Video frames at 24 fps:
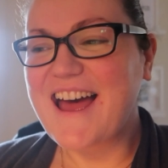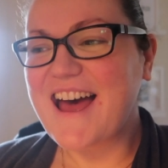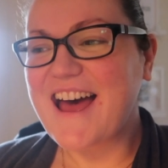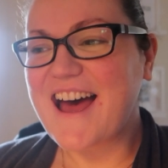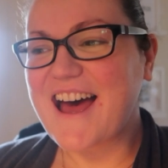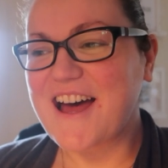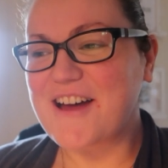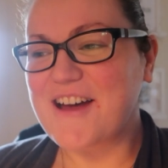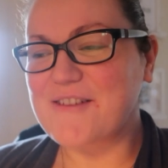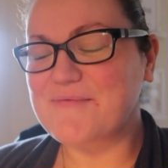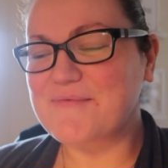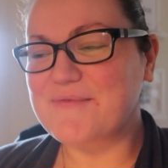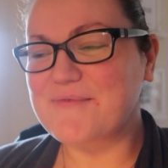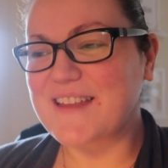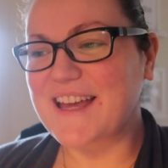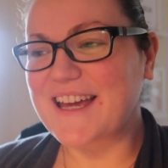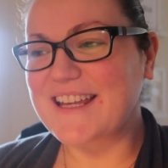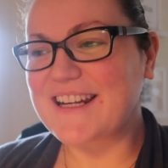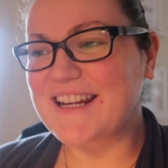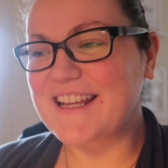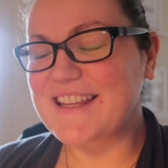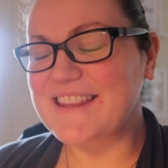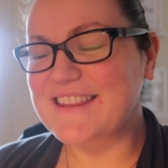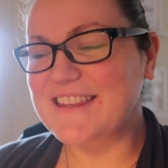and
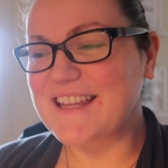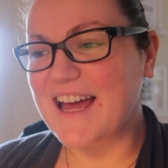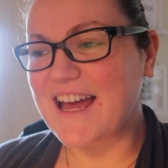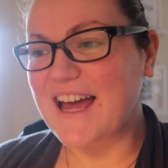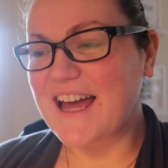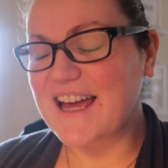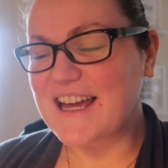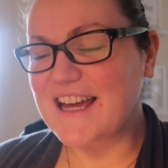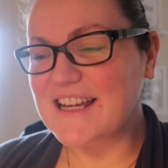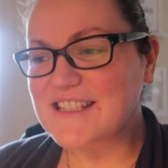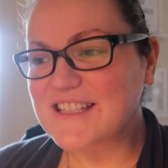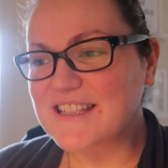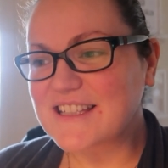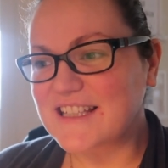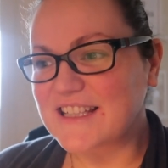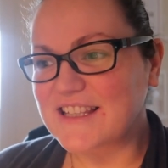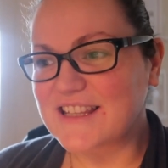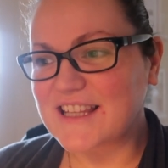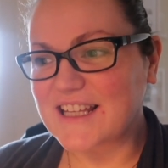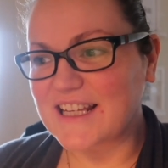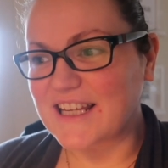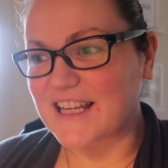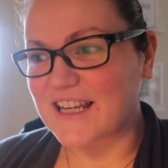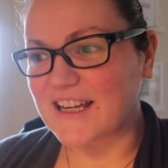I actually
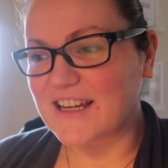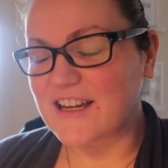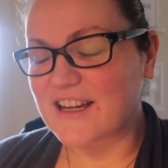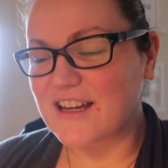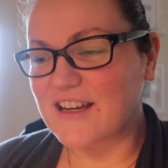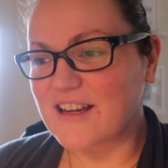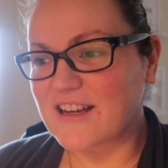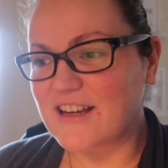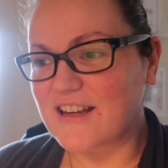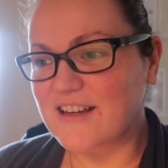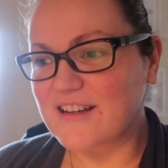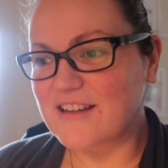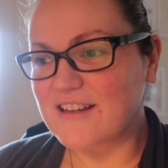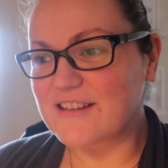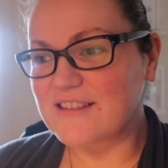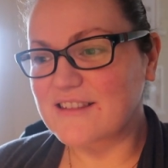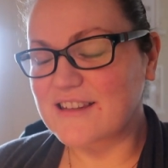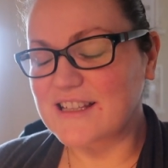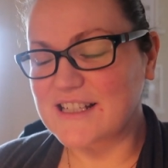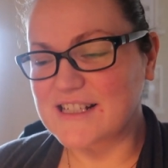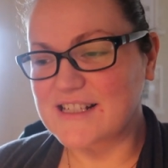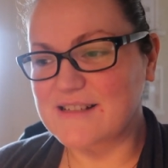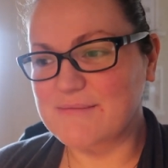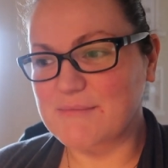think
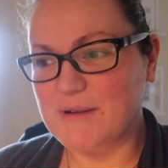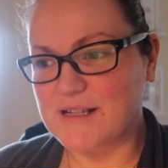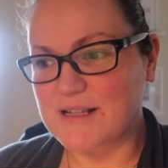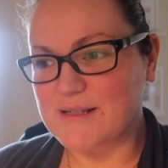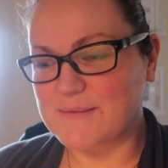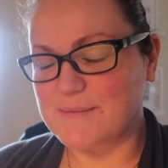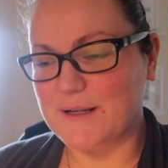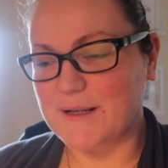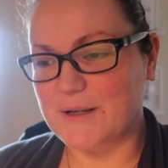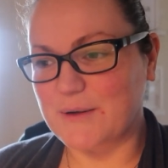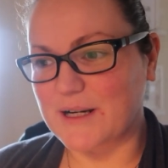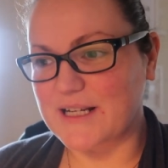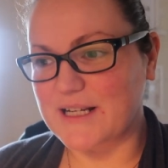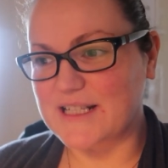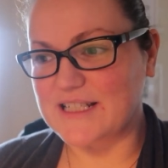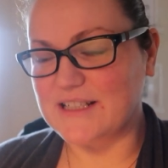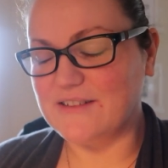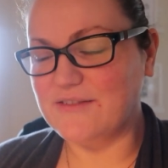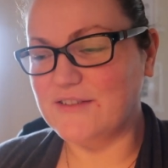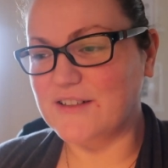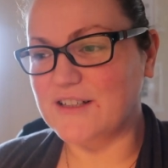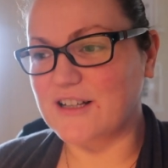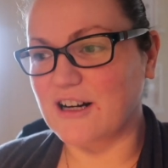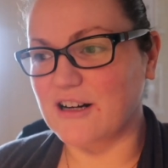this must be quite
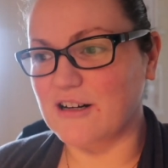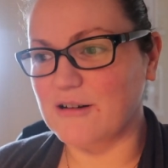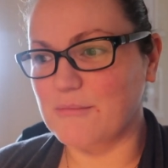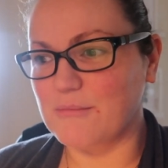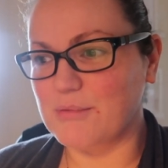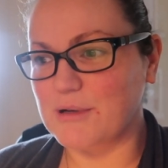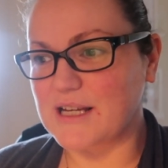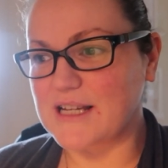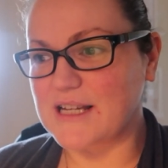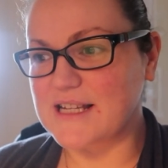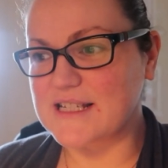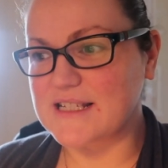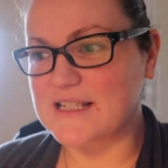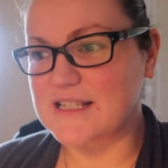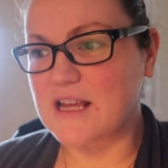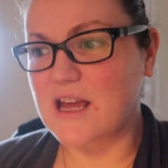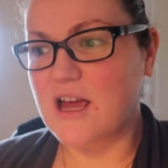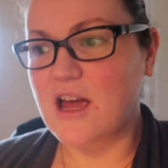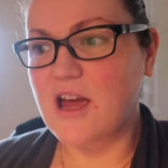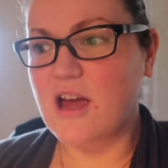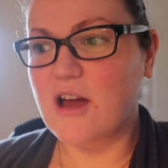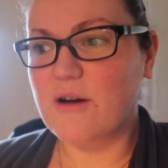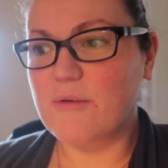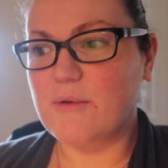difficult, because
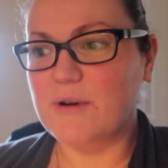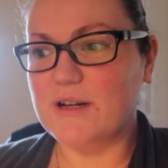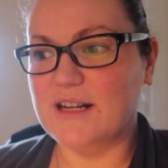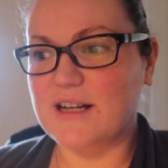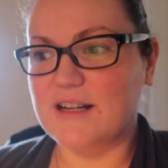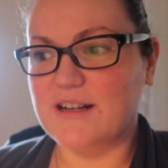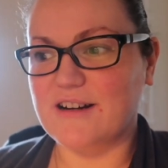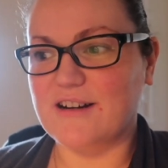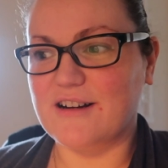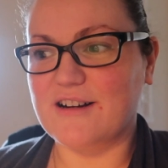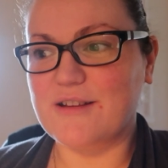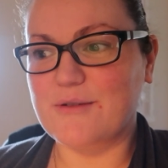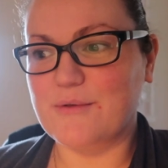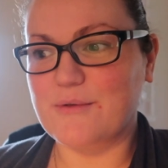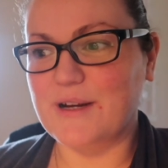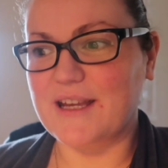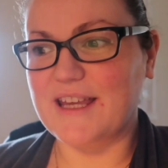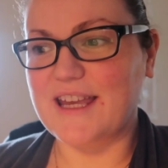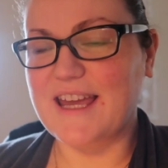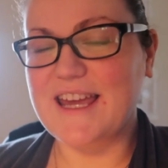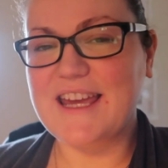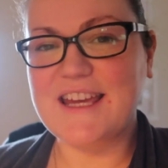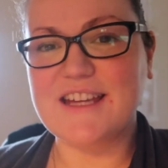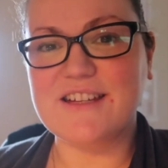when an
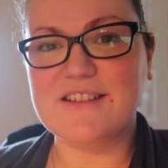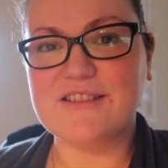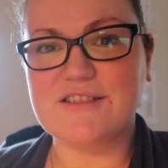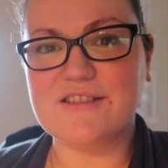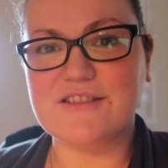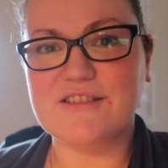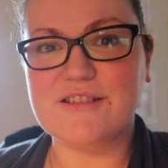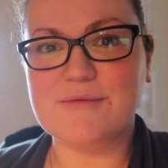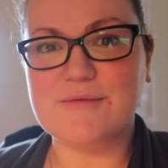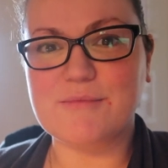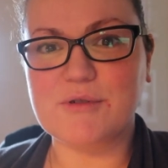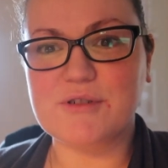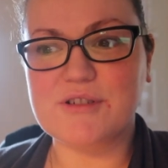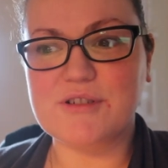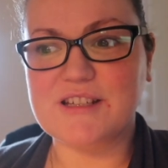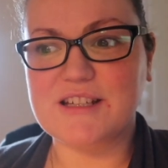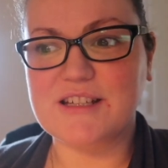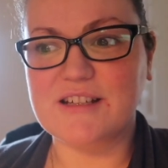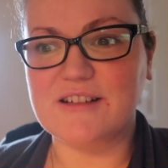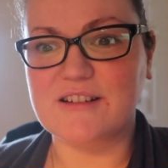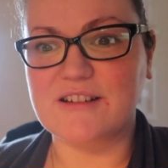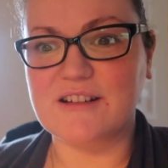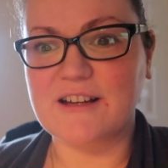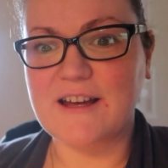earthquake hits, you're supposed
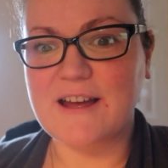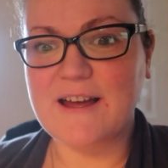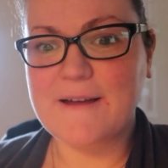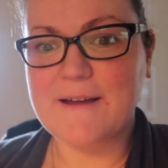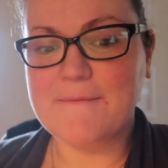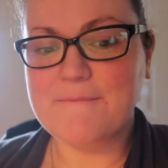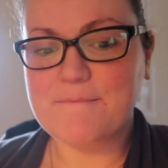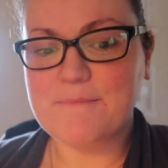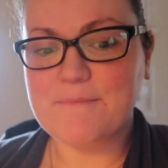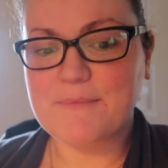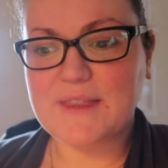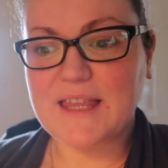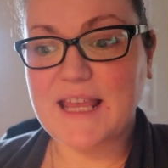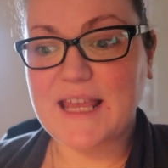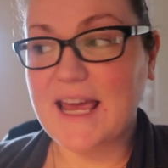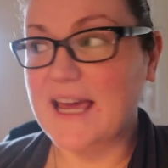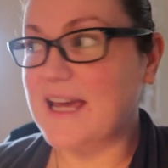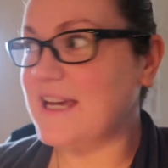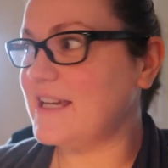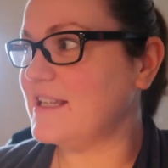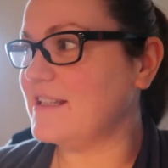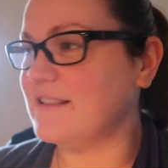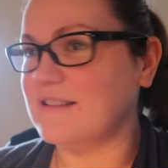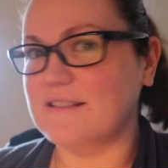to
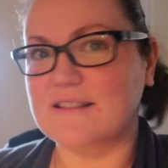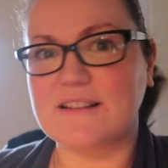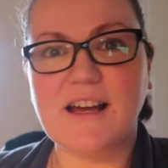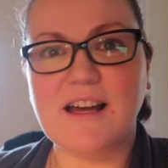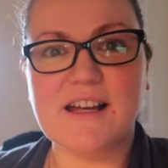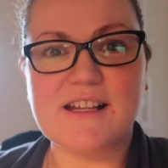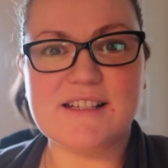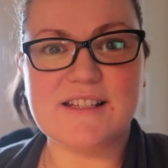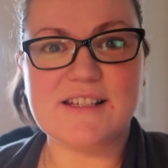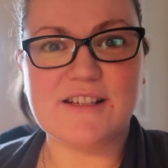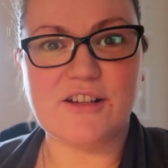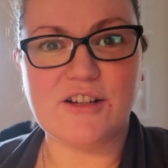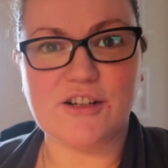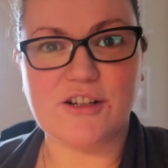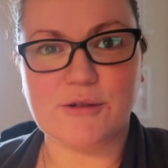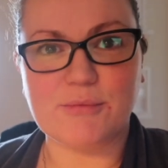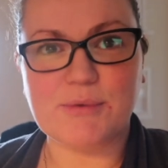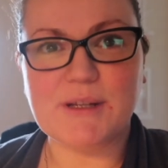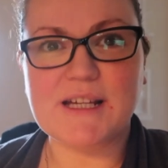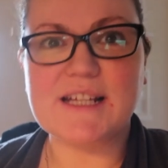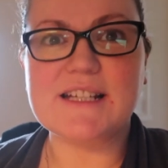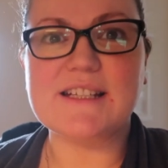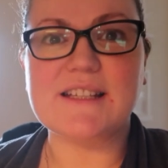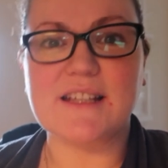get in a secure
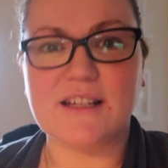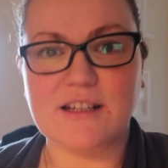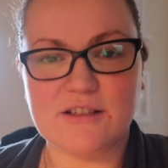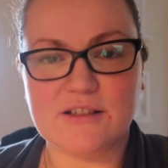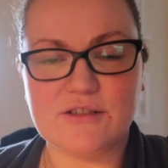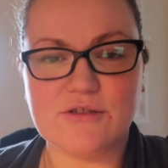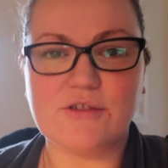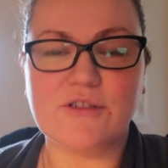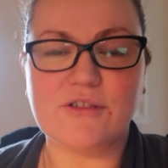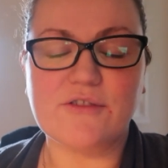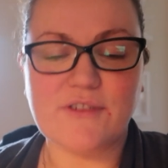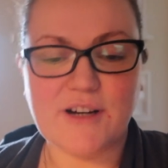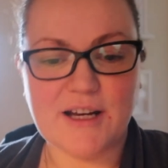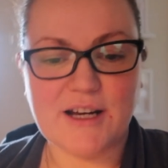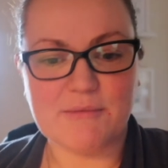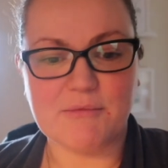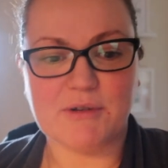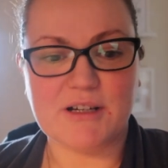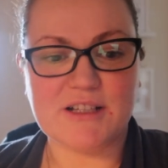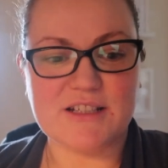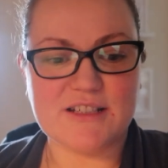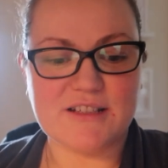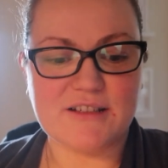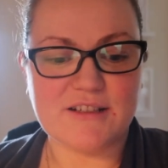place, like a door frame
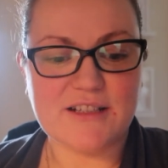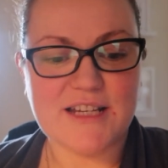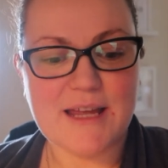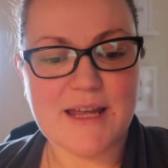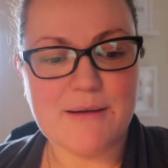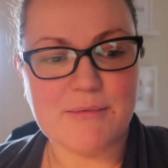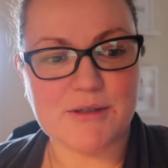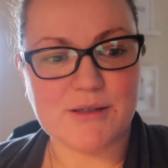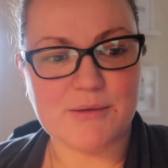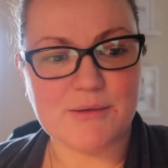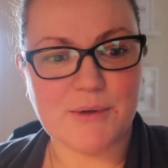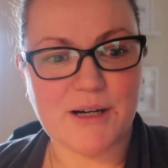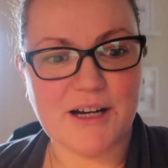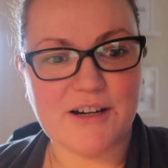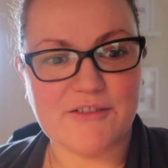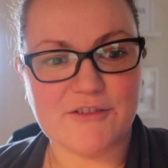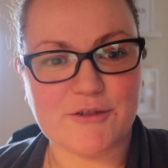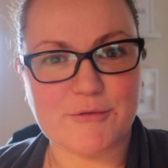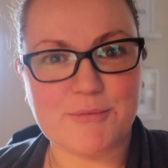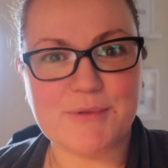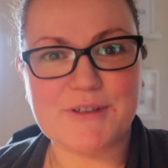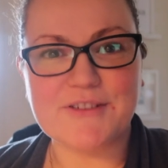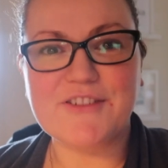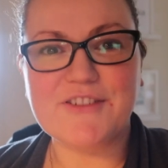under a table or
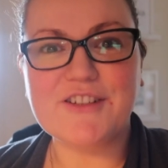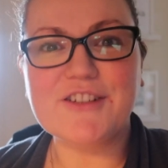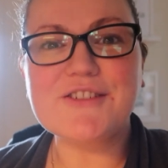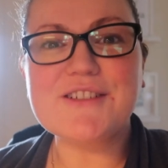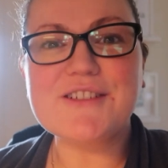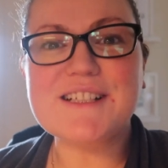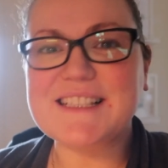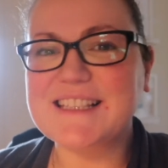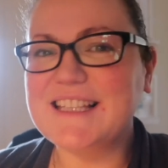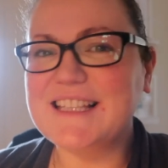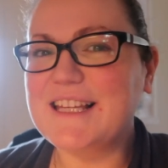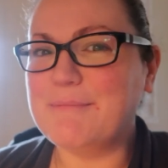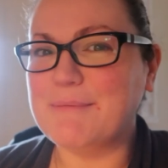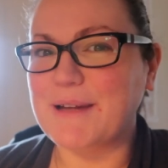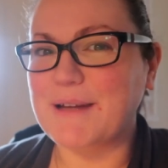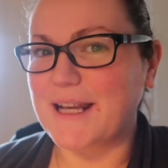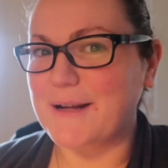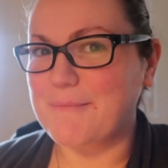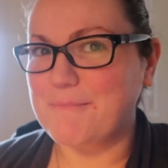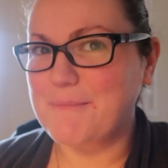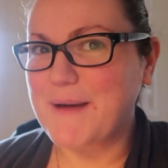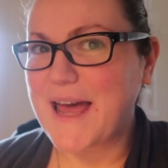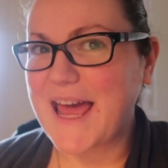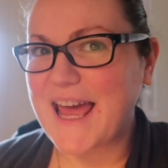whatever, but if you're sleeping
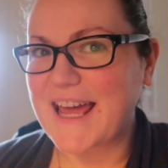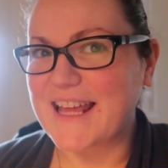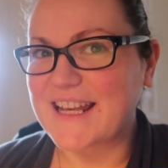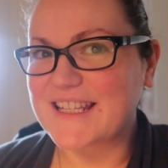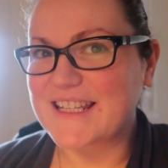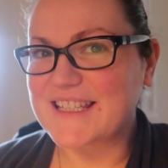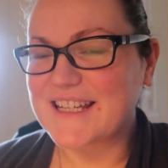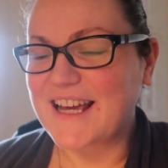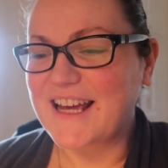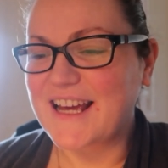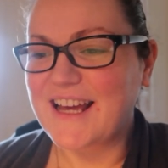in bed,